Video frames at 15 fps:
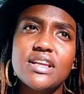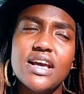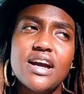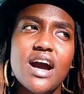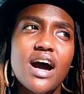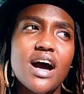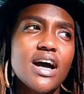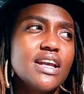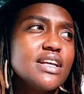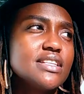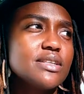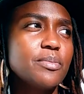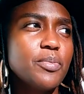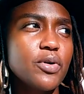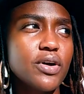like heard at
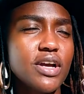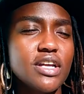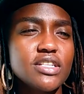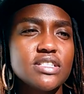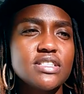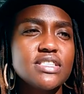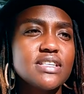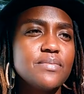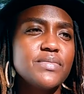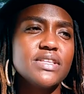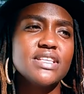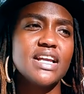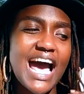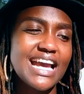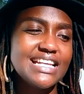a point? Is it something
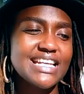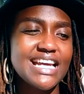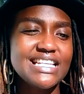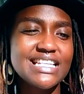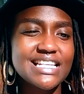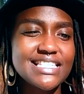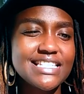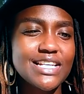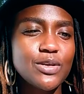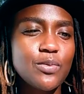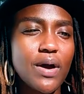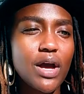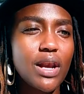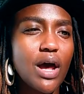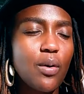that I digested
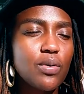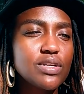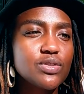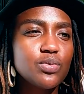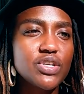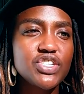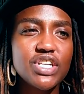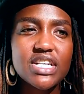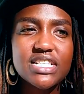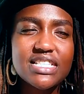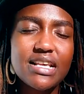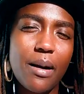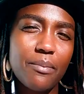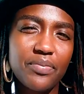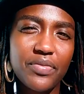while I was watching
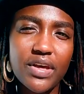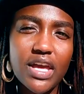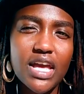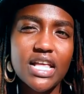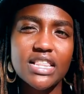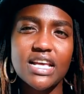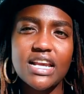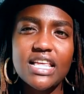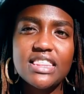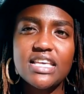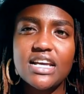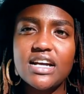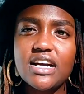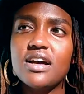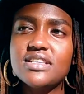something that I
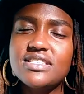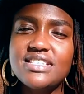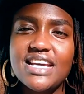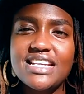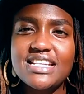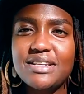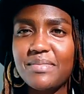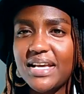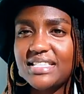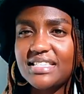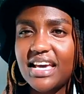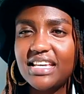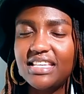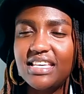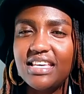think stayed in my
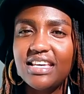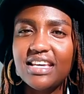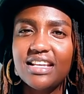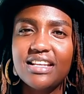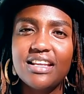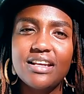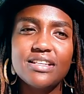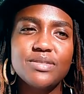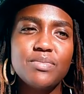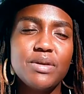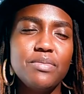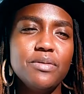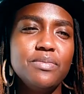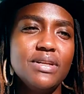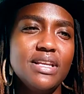psyche and that has made
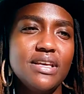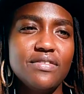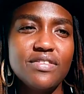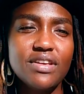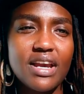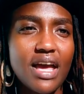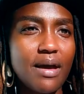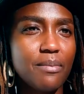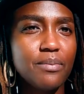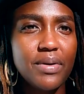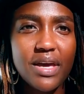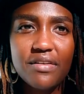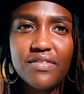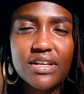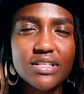me believe that I am
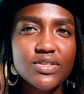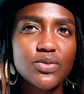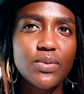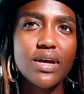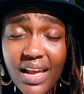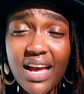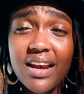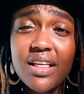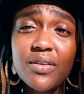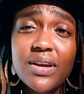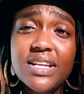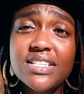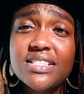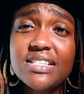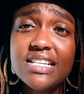behaving this way? Another one
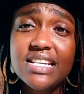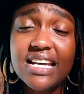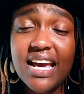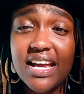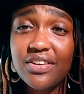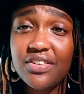is reading and